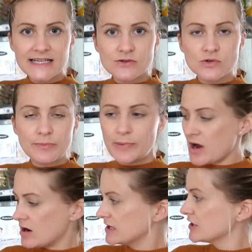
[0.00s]
It's called
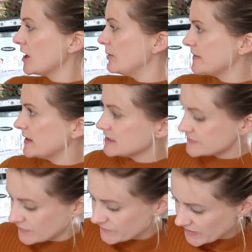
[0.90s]
Park and Go, I think. It's
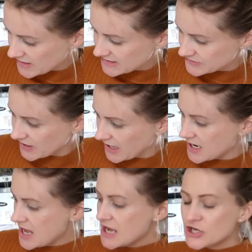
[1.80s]
from Vileda again.